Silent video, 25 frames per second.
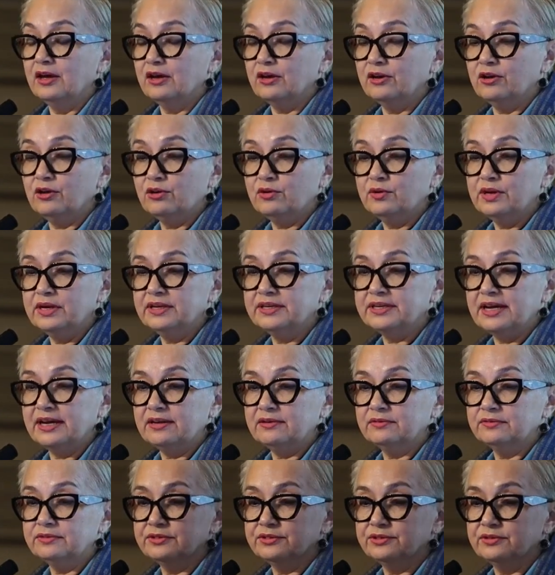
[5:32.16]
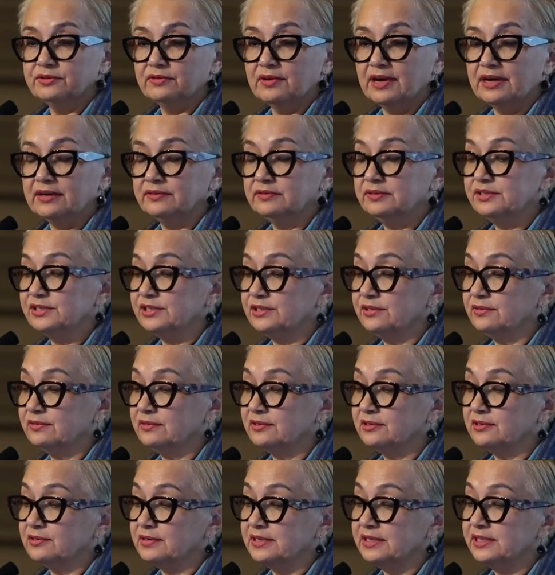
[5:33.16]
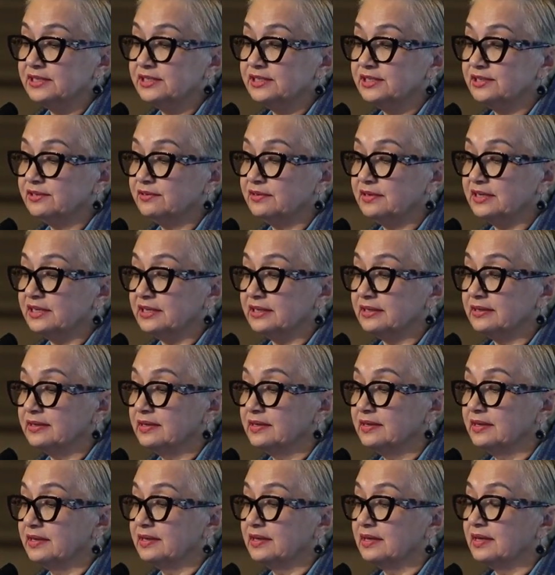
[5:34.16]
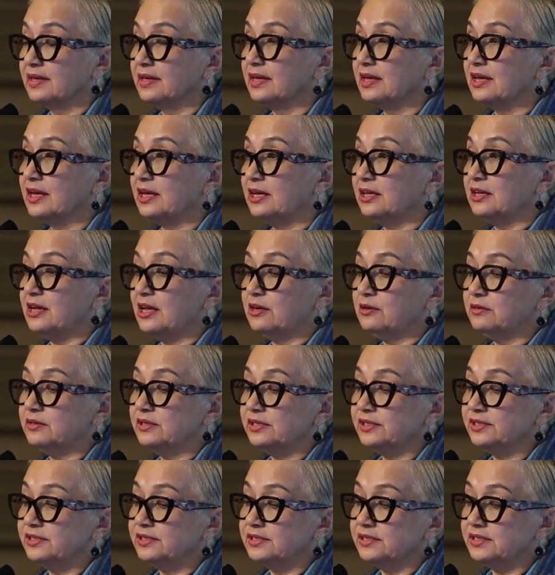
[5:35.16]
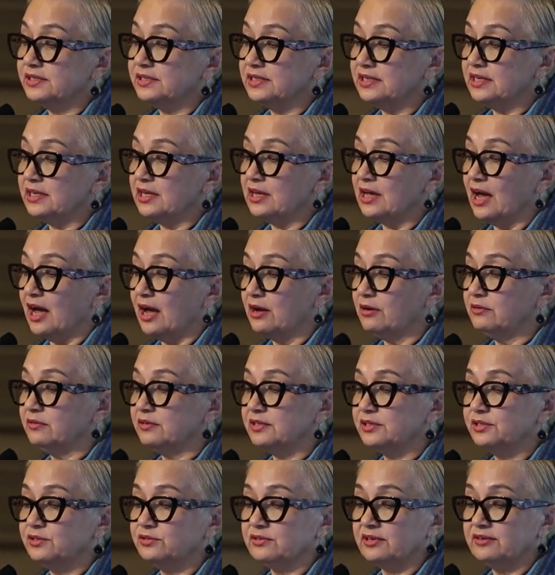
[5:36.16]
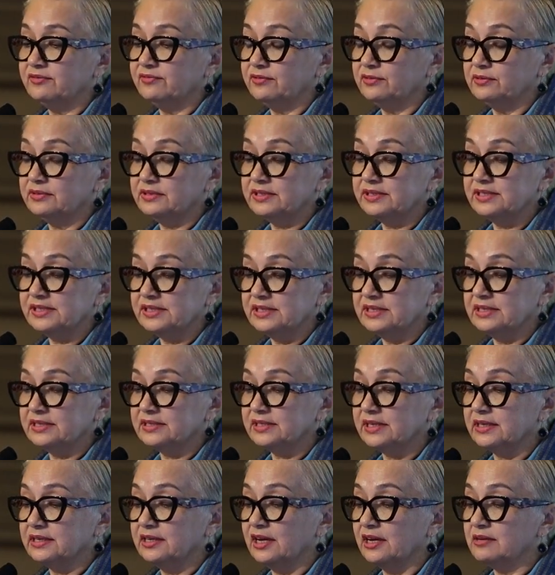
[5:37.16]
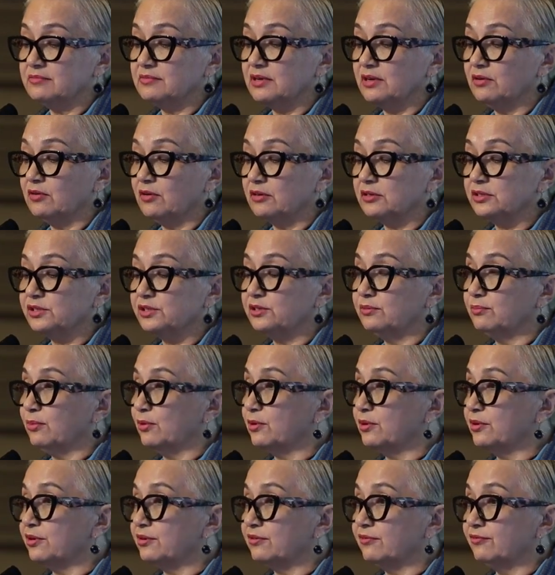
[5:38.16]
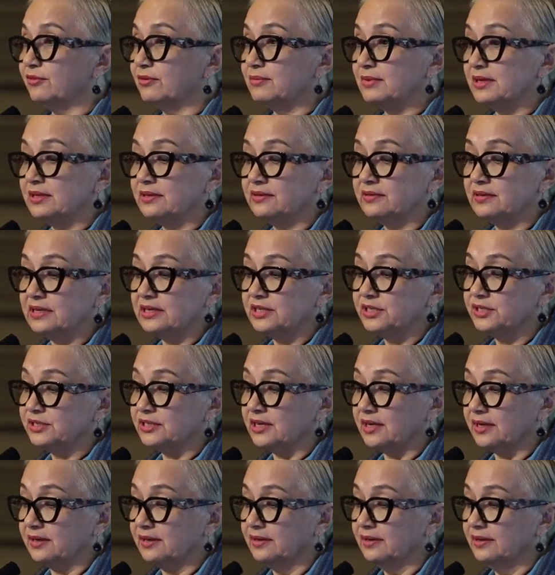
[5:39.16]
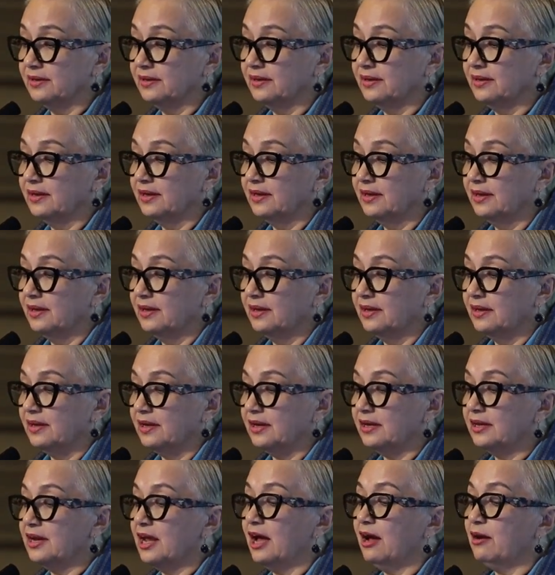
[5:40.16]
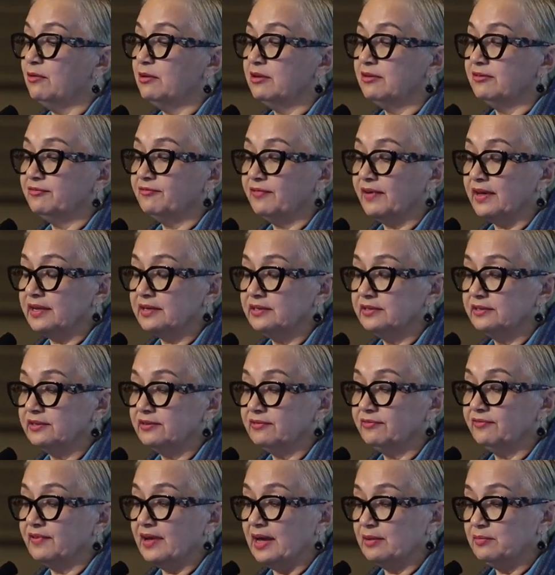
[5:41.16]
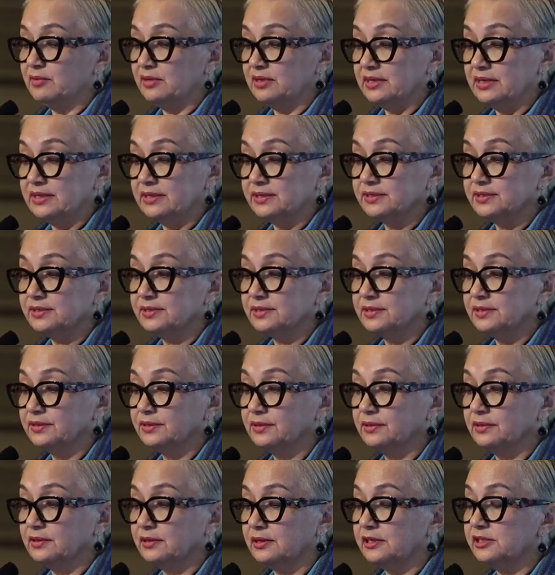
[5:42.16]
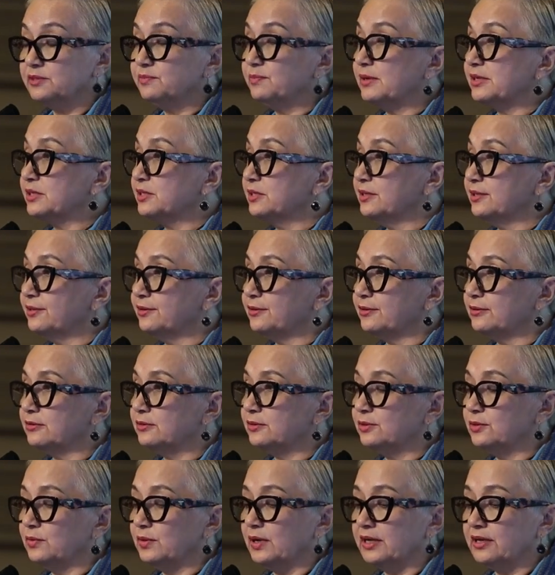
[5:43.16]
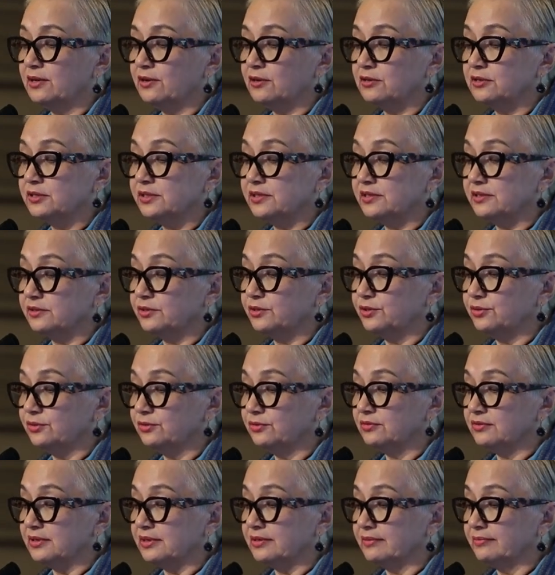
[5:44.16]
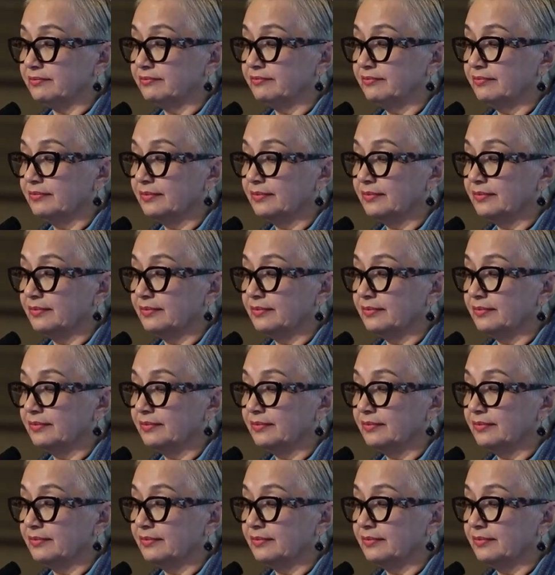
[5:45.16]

Going down to ground zero in Syrian allowed us to see how this dreadful disease had come across the border from Indonesia and how it affected the families, especially those who had lost their children.